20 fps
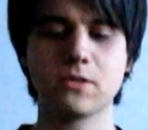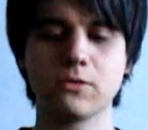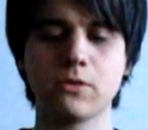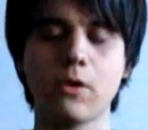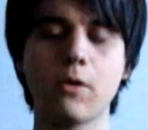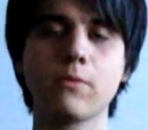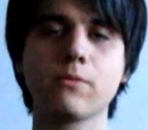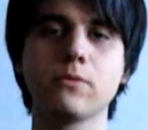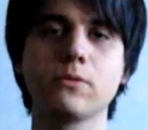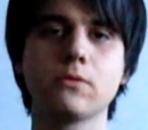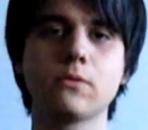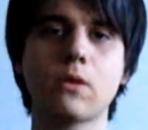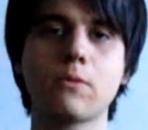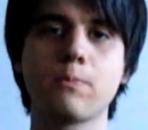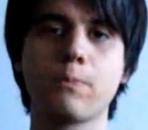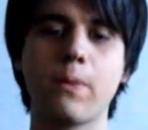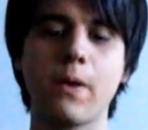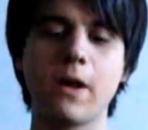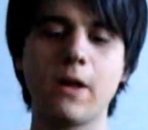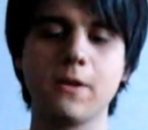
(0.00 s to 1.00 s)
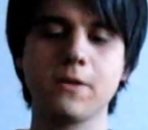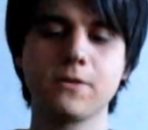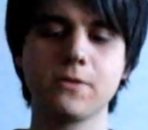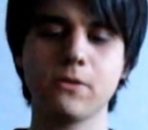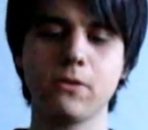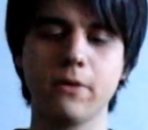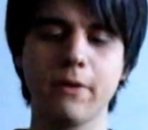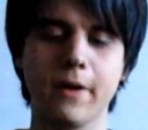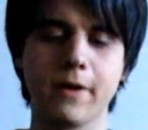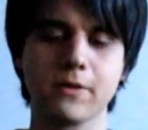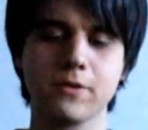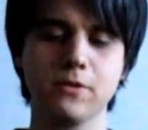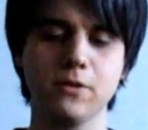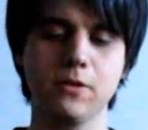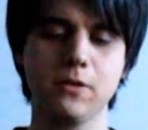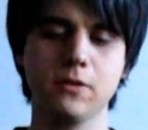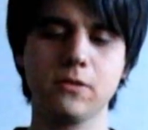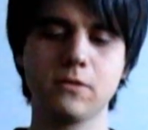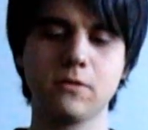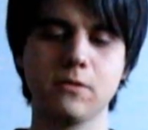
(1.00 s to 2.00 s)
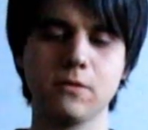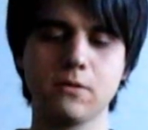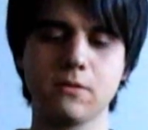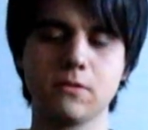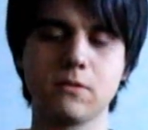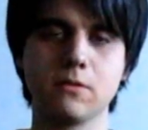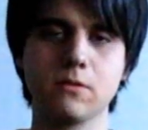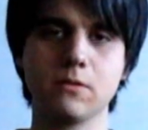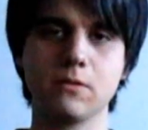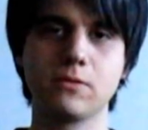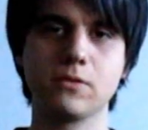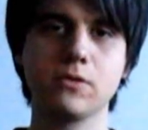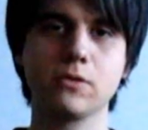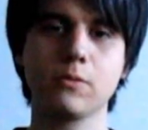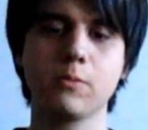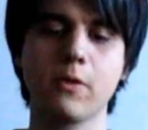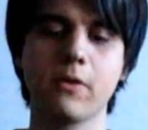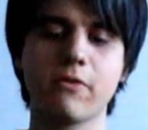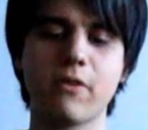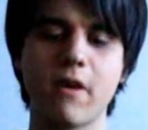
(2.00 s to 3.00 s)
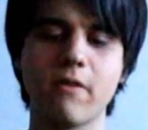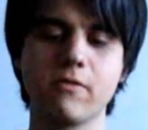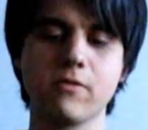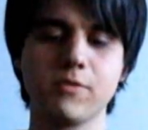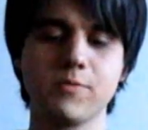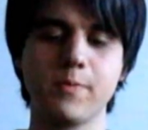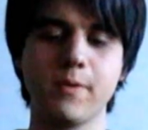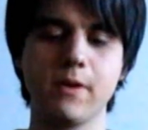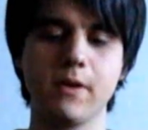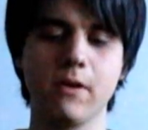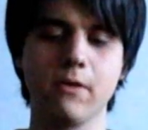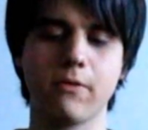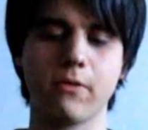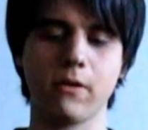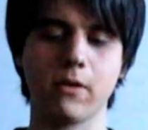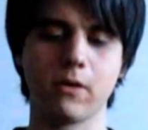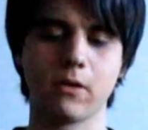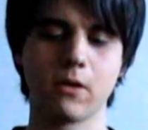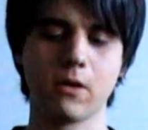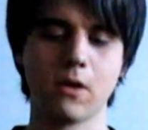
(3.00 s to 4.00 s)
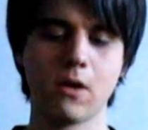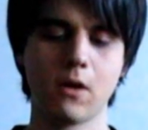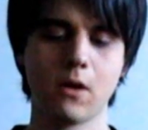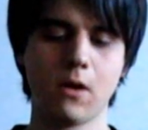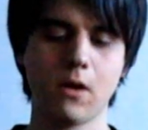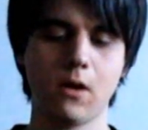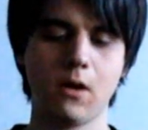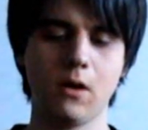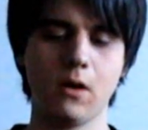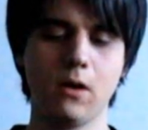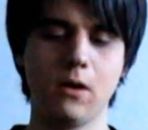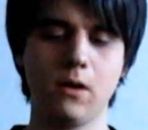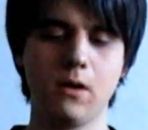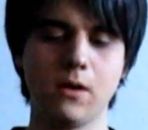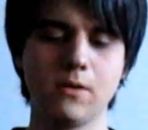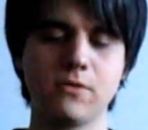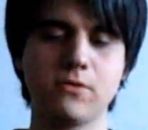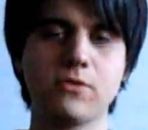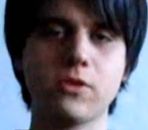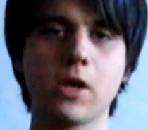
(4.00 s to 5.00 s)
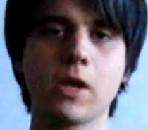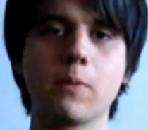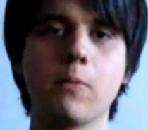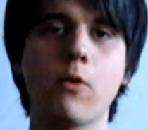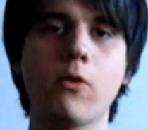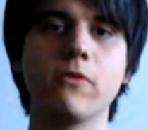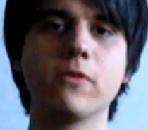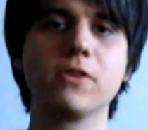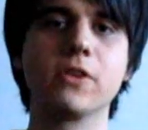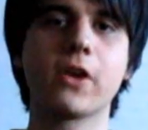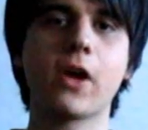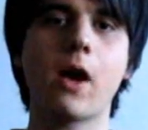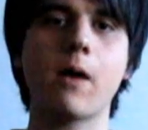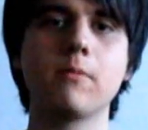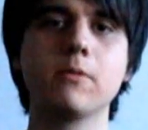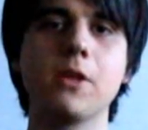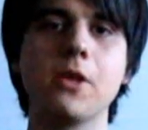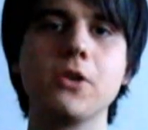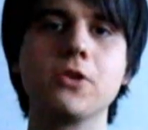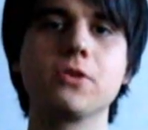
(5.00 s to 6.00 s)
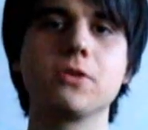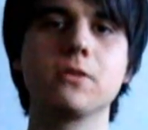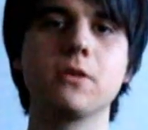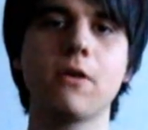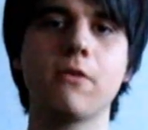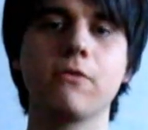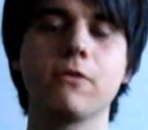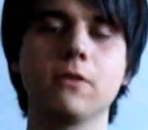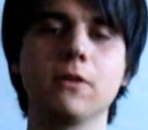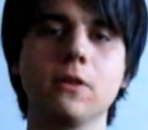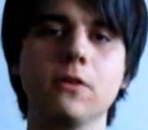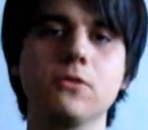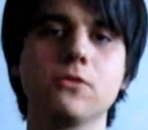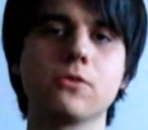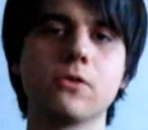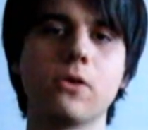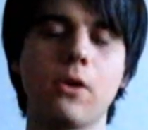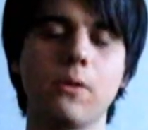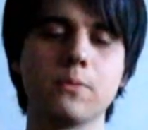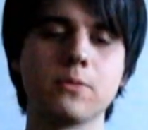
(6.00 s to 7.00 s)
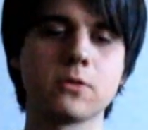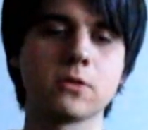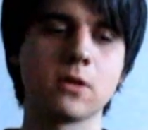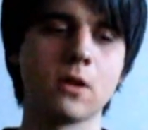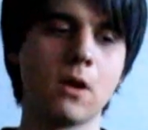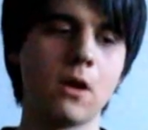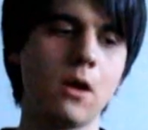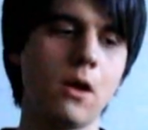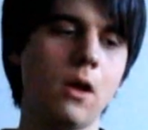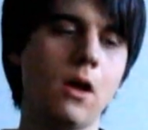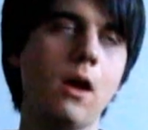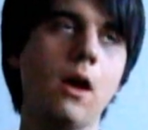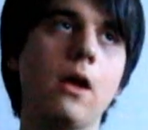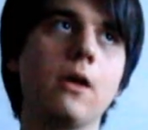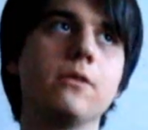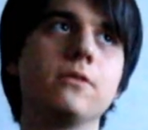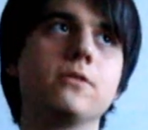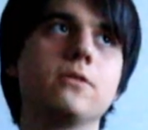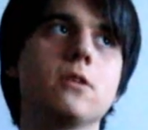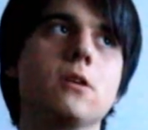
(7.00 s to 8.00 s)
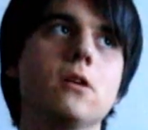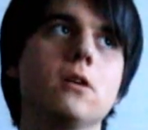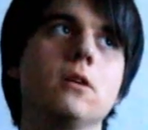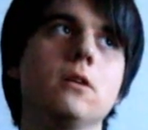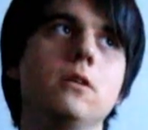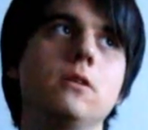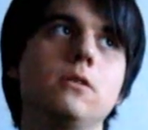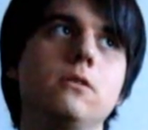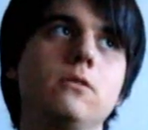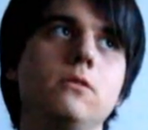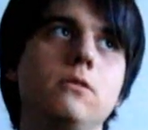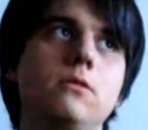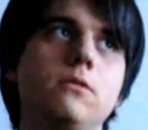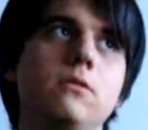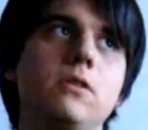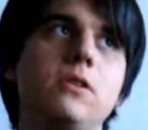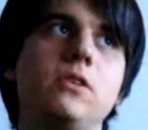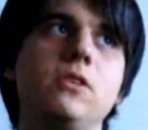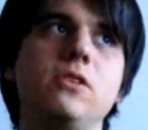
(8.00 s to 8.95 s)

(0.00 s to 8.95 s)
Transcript: so not bad at all actually. It's an above average beer, I think. As you drink more of it, the carbonation definitely drops, and you